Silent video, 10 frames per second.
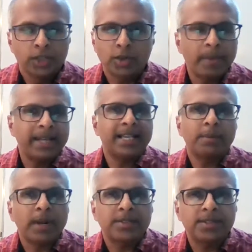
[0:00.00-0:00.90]
So my
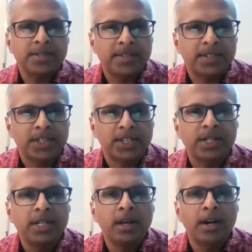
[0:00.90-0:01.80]
dear brothers and sisters,
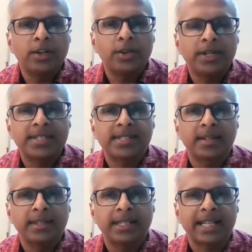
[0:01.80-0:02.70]
learn to
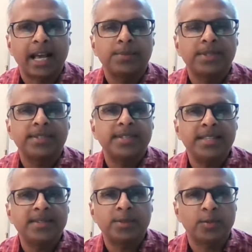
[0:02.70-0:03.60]
discern the times and
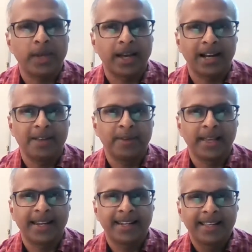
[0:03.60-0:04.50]
seasons we are
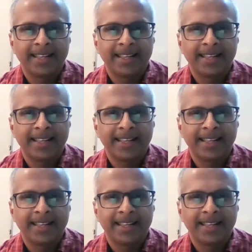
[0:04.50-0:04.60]
living in.